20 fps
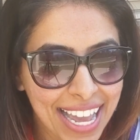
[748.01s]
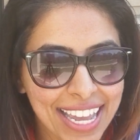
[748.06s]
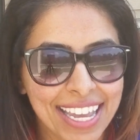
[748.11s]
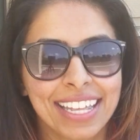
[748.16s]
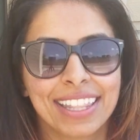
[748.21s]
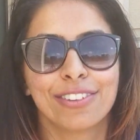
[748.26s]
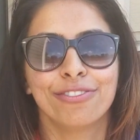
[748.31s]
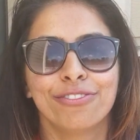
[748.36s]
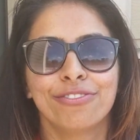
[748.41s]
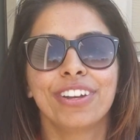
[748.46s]

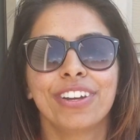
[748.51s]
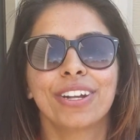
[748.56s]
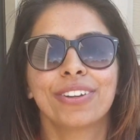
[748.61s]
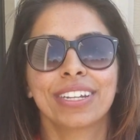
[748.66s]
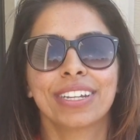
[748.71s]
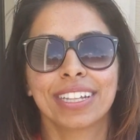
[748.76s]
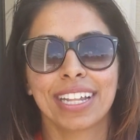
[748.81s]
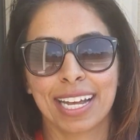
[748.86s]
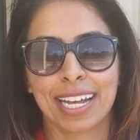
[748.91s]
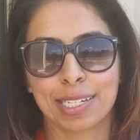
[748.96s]
And the
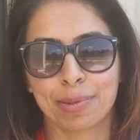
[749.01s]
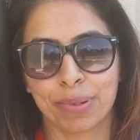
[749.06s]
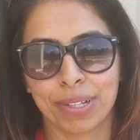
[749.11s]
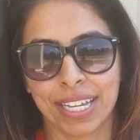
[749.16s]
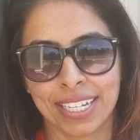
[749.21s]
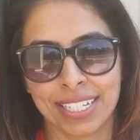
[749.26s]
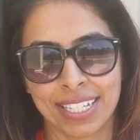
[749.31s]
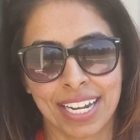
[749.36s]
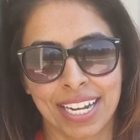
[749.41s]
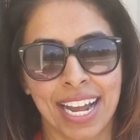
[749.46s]
very last
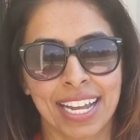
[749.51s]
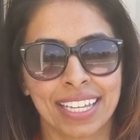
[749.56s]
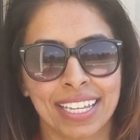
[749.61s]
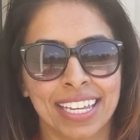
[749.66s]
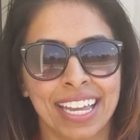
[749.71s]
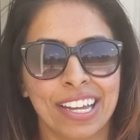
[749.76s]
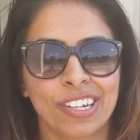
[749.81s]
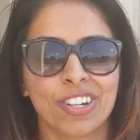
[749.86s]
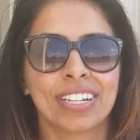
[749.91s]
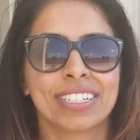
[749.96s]
place that I
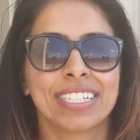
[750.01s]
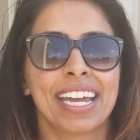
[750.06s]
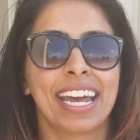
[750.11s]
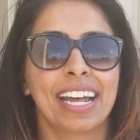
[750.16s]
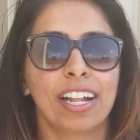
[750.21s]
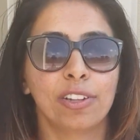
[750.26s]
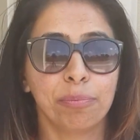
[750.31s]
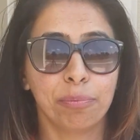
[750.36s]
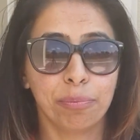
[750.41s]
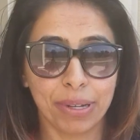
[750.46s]
cannot
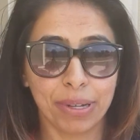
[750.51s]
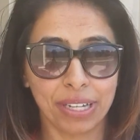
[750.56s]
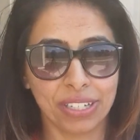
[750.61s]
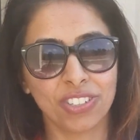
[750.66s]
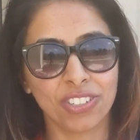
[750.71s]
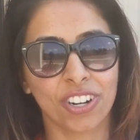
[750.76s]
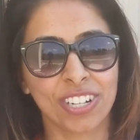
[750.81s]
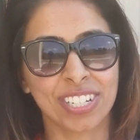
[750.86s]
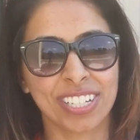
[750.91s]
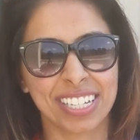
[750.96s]
help
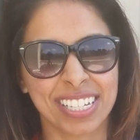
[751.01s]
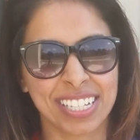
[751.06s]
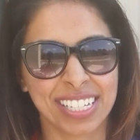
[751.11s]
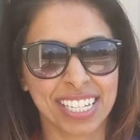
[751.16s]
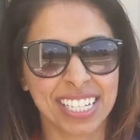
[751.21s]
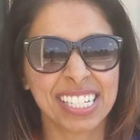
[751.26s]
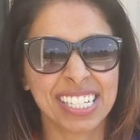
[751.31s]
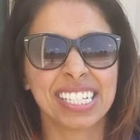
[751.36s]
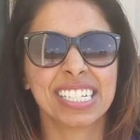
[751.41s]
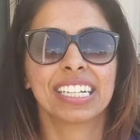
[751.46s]
but
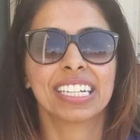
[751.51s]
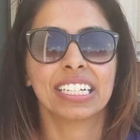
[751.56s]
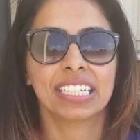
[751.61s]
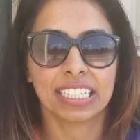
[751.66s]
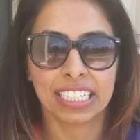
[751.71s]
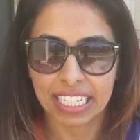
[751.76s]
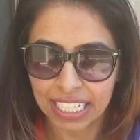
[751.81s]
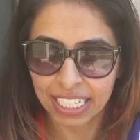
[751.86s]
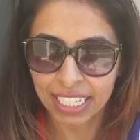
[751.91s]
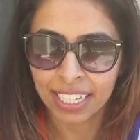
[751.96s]

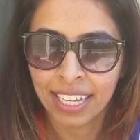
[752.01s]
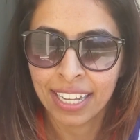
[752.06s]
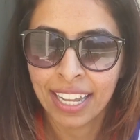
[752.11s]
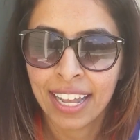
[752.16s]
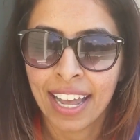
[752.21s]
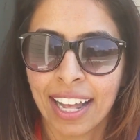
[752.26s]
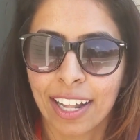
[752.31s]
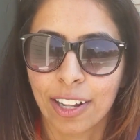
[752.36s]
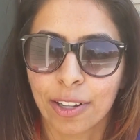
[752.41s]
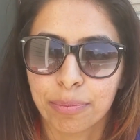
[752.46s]
narcissistically
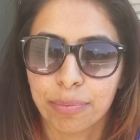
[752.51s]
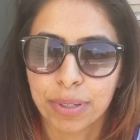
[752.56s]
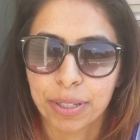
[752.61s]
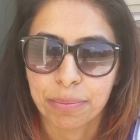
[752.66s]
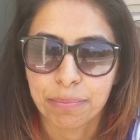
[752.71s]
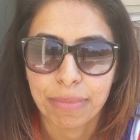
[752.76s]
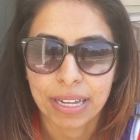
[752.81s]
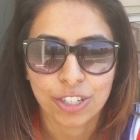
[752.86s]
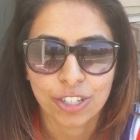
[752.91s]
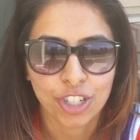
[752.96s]
help
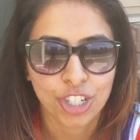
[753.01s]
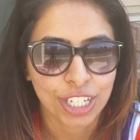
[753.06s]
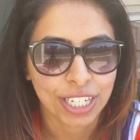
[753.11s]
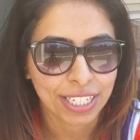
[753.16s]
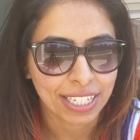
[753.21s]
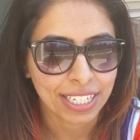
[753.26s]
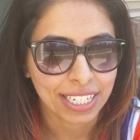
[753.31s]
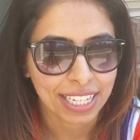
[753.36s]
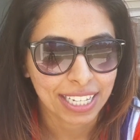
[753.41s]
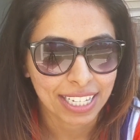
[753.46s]
but
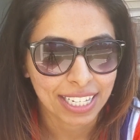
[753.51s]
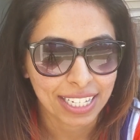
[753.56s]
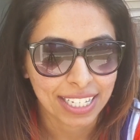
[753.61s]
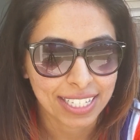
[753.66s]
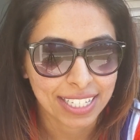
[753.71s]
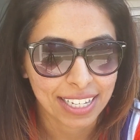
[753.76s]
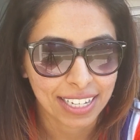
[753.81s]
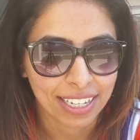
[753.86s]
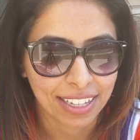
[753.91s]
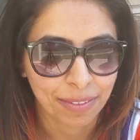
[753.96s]
mention
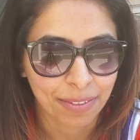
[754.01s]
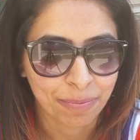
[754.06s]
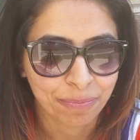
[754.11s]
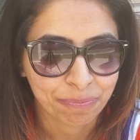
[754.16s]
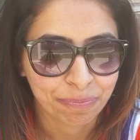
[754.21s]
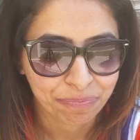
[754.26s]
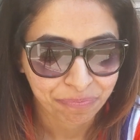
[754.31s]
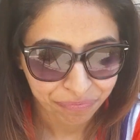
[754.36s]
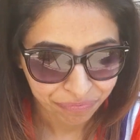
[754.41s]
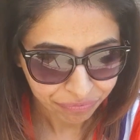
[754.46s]
is
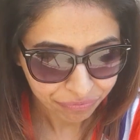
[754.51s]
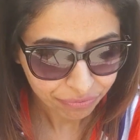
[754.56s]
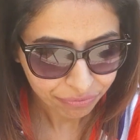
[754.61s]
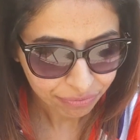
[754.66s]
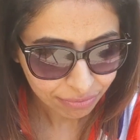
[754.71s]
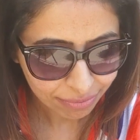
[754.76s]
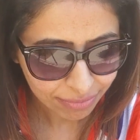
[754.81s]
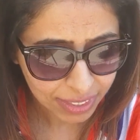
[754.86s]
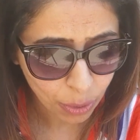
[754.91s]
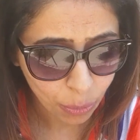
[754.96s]

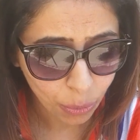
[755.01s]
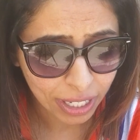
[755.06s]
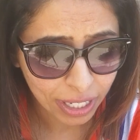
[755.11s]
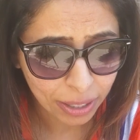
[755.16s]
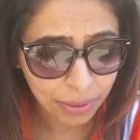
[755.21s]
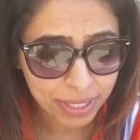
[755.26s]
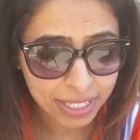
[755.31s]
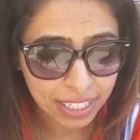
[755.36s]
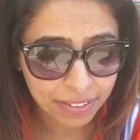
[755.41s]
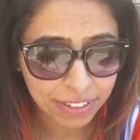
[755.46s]
when
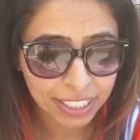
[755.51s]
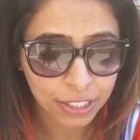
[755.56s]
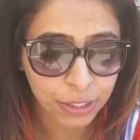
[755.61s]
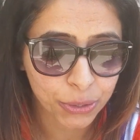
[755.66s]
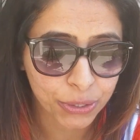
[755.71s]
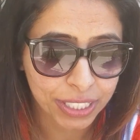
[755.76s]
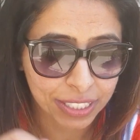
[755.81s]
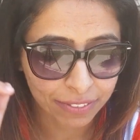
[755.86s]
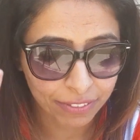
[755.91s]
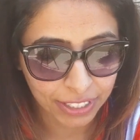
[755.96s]
I was living
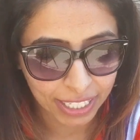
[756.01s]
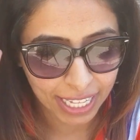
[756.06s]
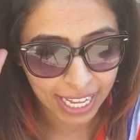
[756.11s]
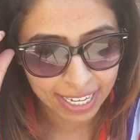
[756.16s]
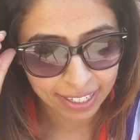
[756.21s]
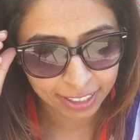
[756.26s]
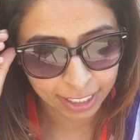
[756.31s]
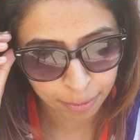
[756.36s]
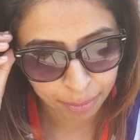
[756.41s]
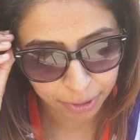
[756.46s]
in Greenville, I
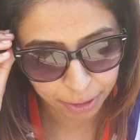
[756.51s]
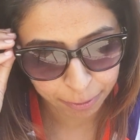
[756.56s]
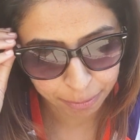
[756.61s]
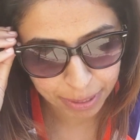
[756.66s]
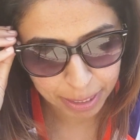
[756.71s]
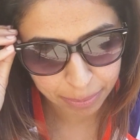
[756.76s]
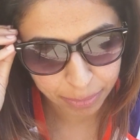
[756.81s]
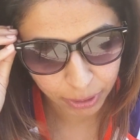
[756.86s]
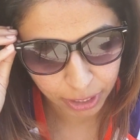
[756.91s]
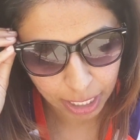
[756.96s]
had a couple of
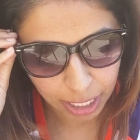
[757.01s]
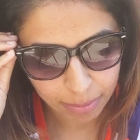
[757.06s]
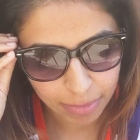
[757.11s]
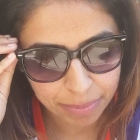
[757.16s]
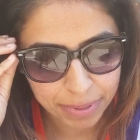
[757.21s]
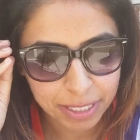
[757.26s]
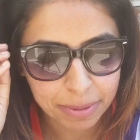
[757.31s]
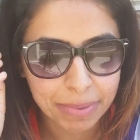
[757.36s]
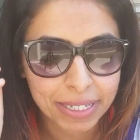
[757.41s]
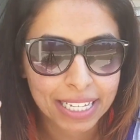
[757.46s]
people come
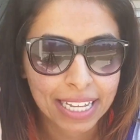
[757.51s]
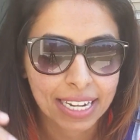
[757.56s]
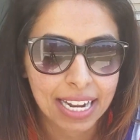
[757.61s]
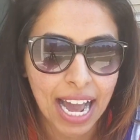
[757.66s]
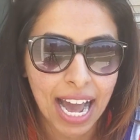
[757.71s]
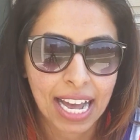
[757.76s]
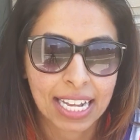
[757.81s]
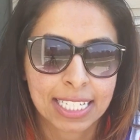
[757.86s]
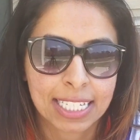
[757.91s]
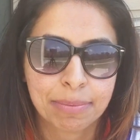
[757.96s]
up to me and
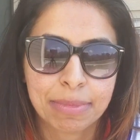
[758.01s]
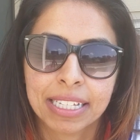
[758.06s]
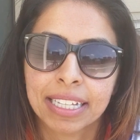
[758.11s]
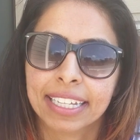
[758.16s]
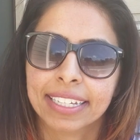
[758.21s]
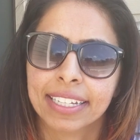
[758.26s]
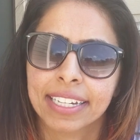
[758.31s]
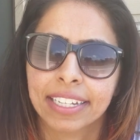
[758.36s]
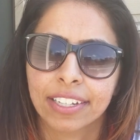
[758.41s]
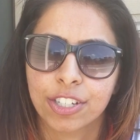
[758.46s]
ask me,
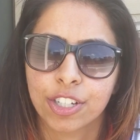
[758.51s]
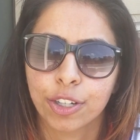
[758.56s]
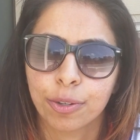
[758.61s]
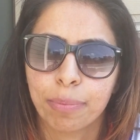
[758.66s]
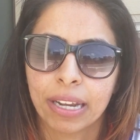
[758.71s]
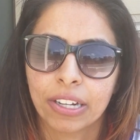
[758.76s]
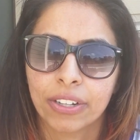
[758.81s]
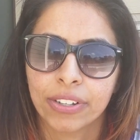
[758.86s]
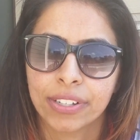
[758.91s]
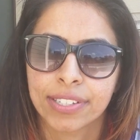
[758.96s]
like, Kanika, do your
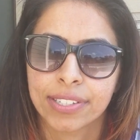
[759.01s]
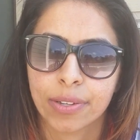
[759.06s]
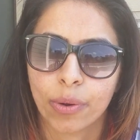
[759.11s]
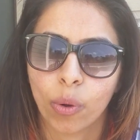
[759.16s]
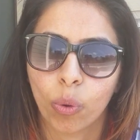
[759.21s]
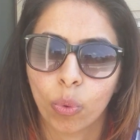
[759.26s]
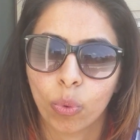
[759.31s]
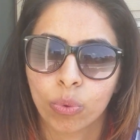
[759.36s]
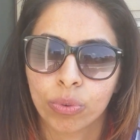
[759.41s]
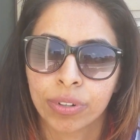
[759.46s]
parents
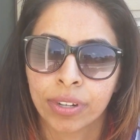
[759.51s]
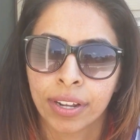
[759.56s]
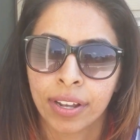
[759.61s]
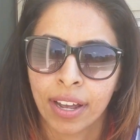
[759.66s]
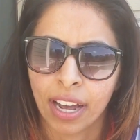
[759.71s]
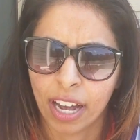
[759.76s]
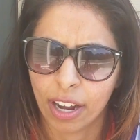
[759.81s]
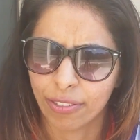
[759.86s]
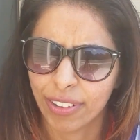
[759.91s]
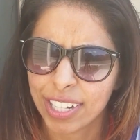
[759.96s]
own
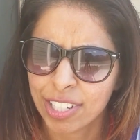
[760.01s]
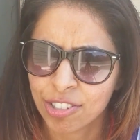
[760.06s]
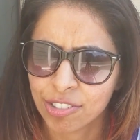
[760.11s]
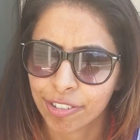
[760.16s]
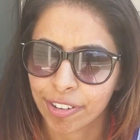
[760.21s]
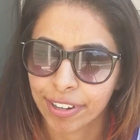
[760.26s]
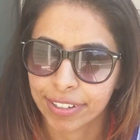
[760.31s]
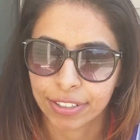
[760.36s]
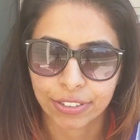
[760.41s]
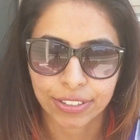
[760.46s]
a
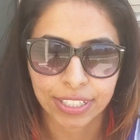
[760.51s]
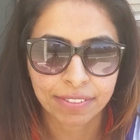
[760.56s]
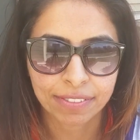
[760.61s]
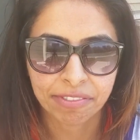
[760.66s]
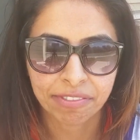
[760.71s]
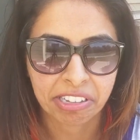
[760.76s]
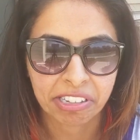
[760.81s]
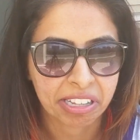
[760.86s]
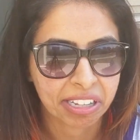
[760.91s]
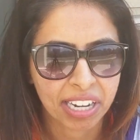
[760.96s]
restaurant in
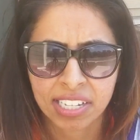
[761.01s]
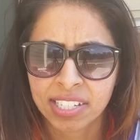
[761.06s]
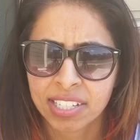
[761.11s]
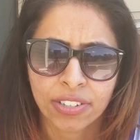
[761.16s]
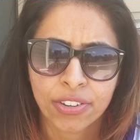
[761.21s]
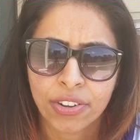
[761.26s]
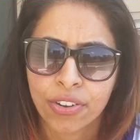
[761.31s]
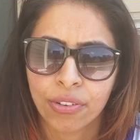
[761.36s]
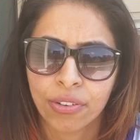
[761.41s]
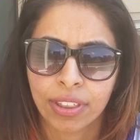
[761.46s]
Greenville? And I
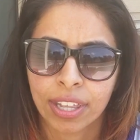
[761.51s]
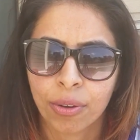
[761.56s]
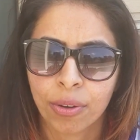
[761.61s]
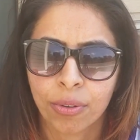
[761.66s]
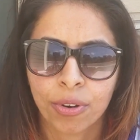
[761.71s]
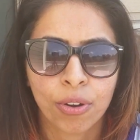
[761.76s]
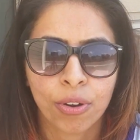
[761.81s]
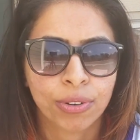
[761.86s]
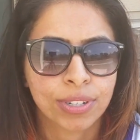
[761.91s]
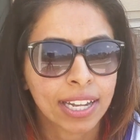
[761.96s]
said, no, they
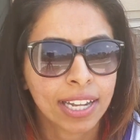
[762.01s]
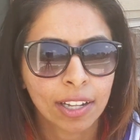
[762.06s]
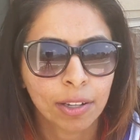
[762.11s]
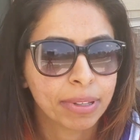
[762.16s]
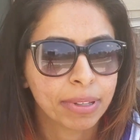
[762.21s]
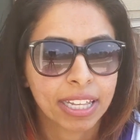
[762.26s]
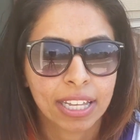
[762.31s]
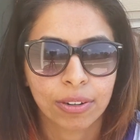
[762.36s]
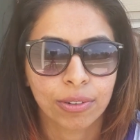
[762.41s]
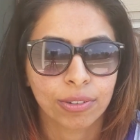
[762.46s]
own a
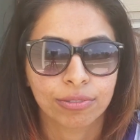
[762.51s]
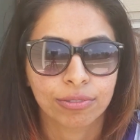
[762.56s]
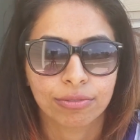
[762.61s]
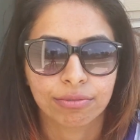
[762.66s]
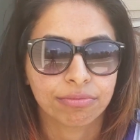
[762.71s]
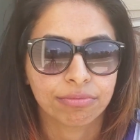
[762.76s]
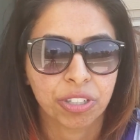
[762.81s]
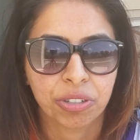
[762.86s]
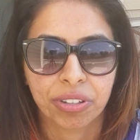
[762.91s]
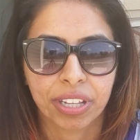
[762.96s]
hotel, but they don't
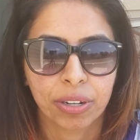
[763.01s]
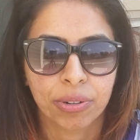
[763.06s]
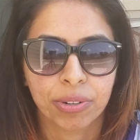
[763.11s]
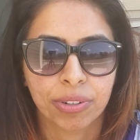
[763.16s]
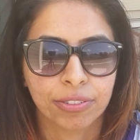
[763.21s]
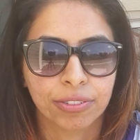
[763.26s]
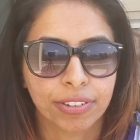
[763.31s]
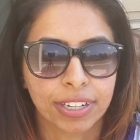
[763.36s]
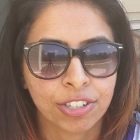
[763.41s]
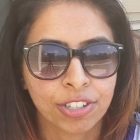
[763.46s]

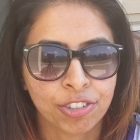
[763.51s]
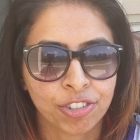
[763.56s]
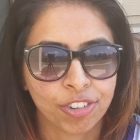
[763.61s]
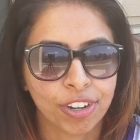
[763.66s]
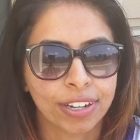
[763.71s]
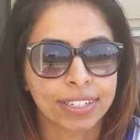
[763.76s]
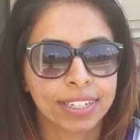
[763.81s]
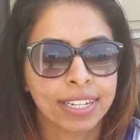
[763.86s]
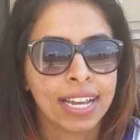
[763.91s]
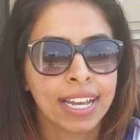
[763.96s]
own a
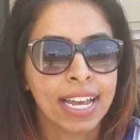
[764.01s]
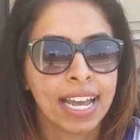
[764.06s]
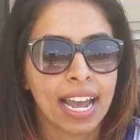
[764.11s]
restaurant.